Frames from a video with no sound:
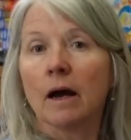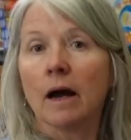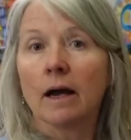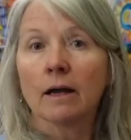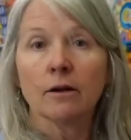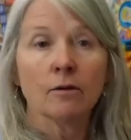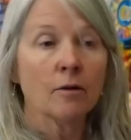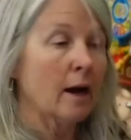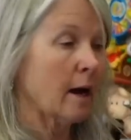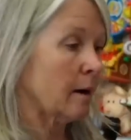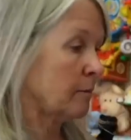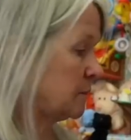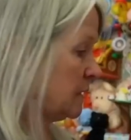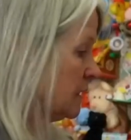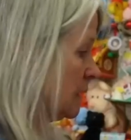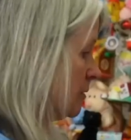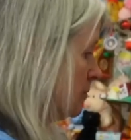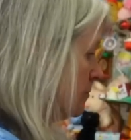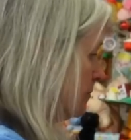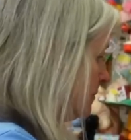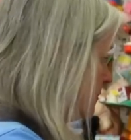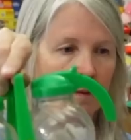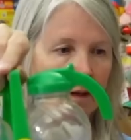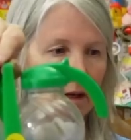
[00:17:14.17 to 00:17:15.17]
I grabbed it.
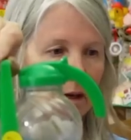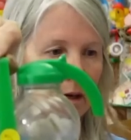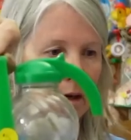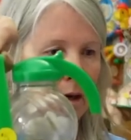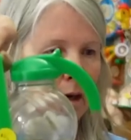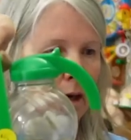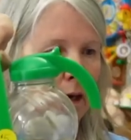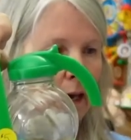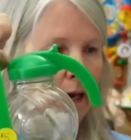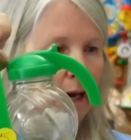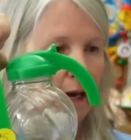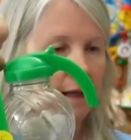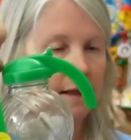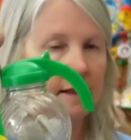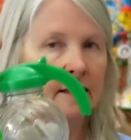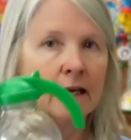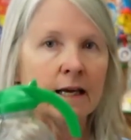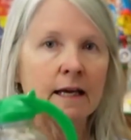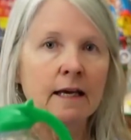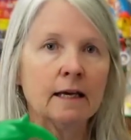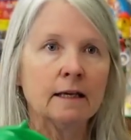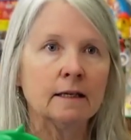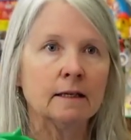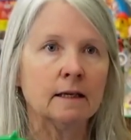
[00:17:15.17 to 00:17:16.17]

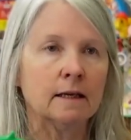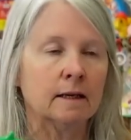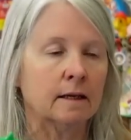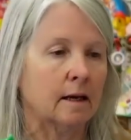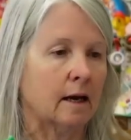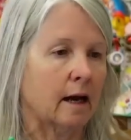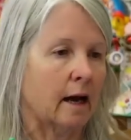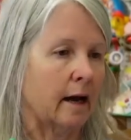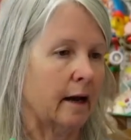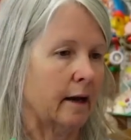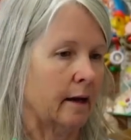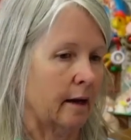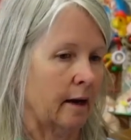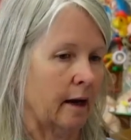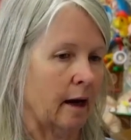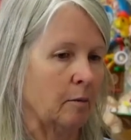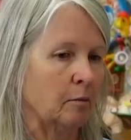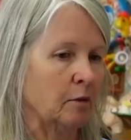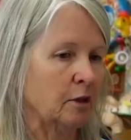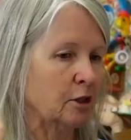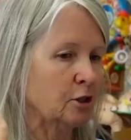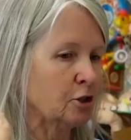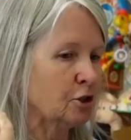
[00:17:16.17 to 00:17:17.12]
Then I'm going to